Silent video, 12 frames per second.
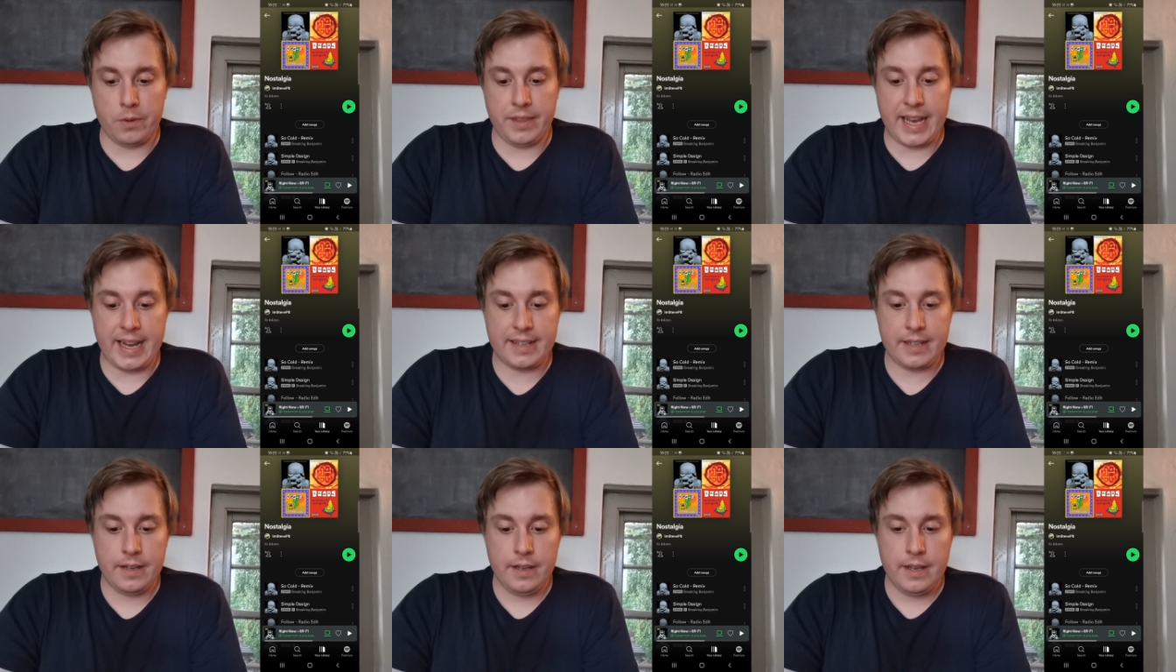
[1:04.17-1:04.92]
on
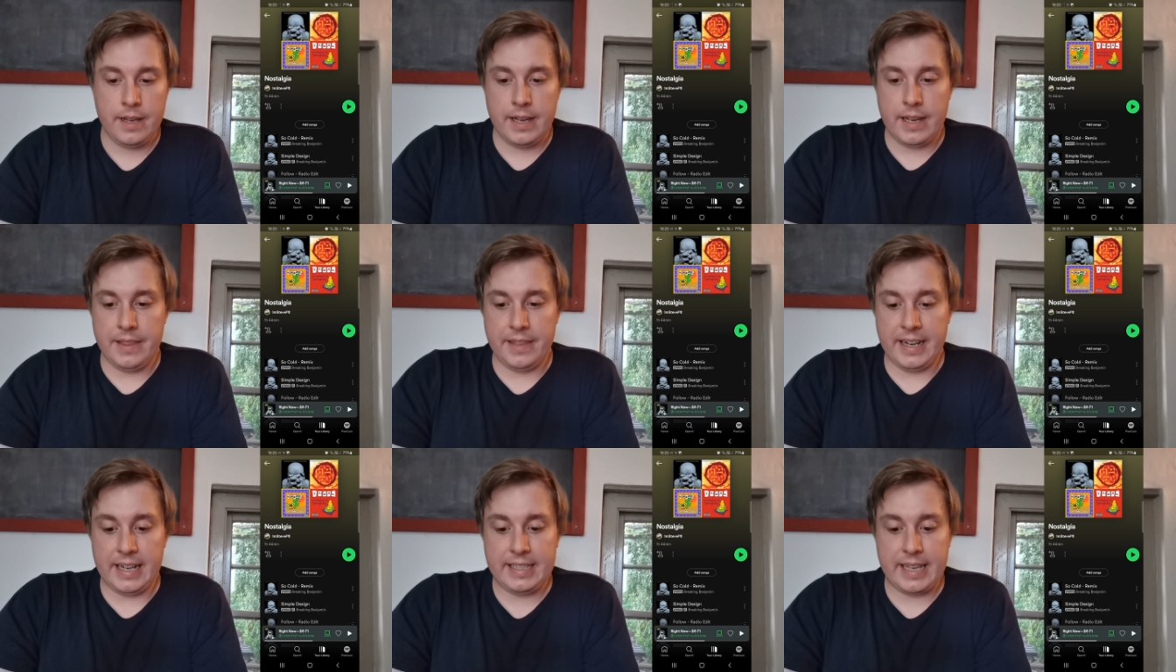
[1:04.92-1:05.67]
that and
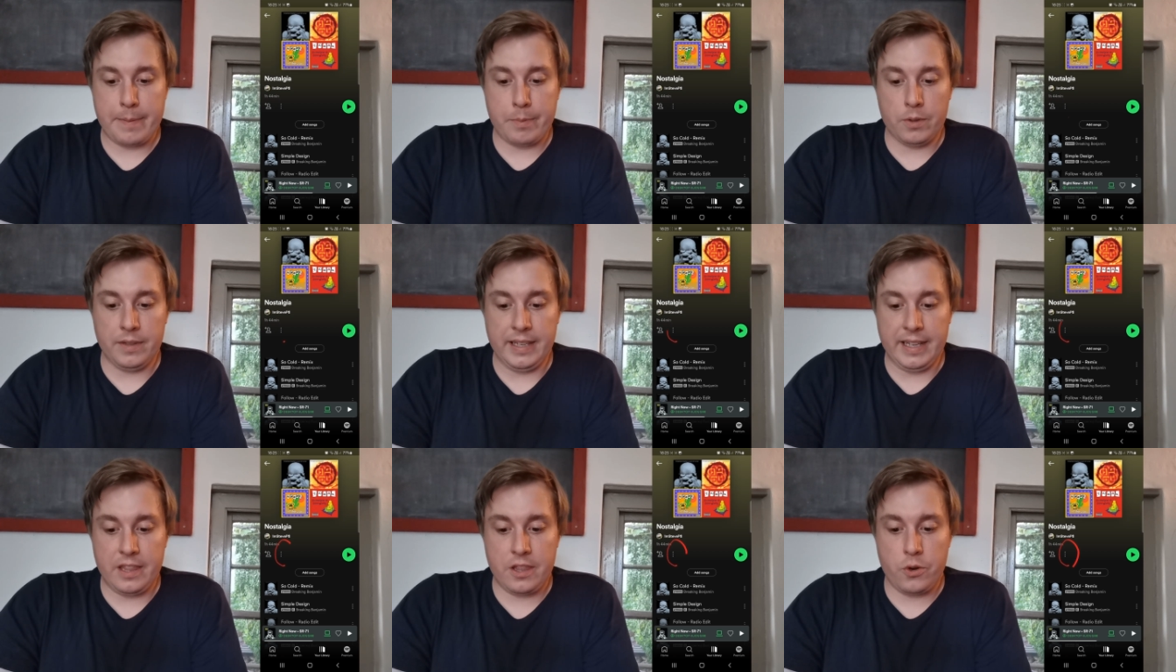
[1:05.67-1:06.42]
then I tap on
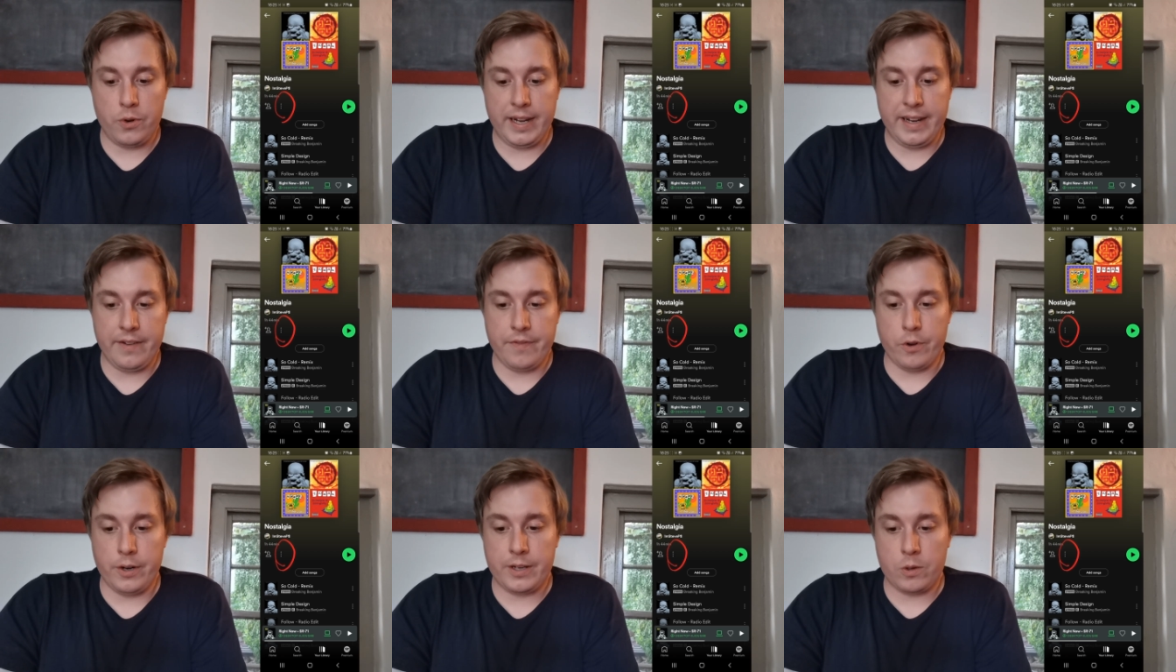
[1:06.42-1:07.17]
the three
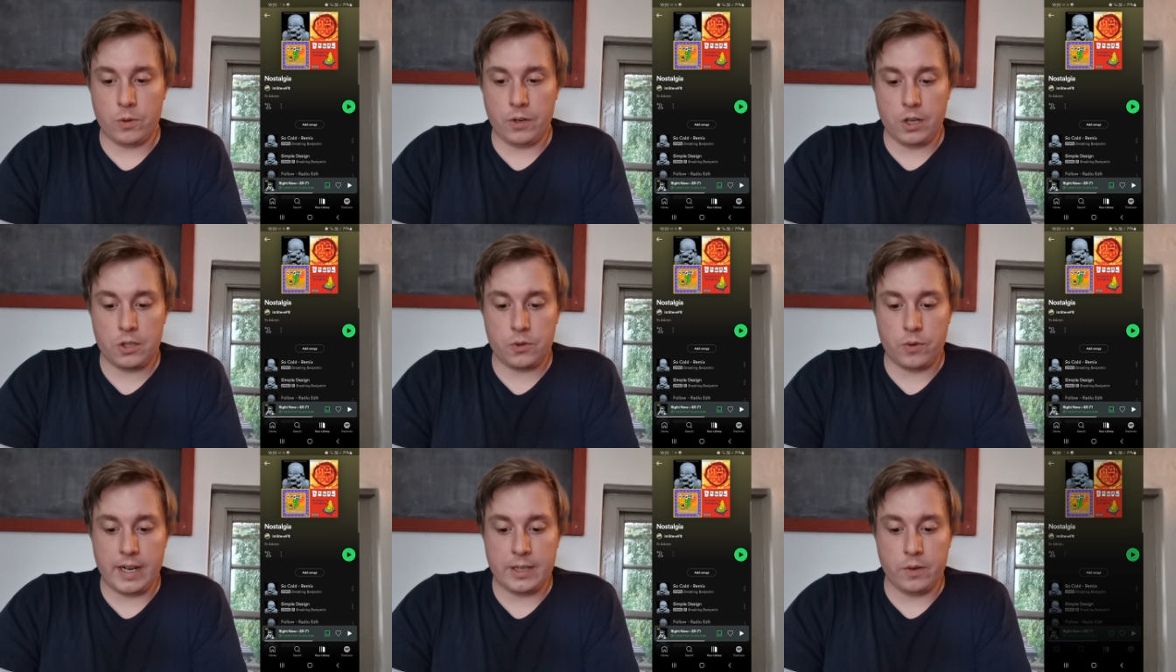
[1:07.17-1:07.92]
vertical dots
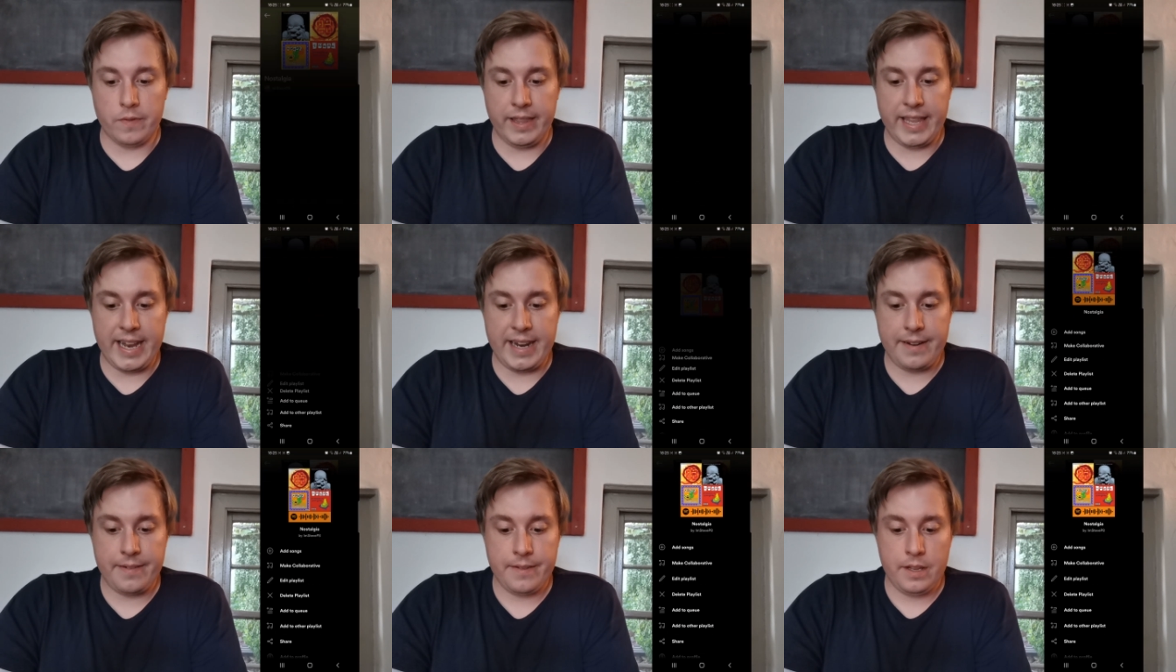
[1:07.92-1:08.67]
right over there,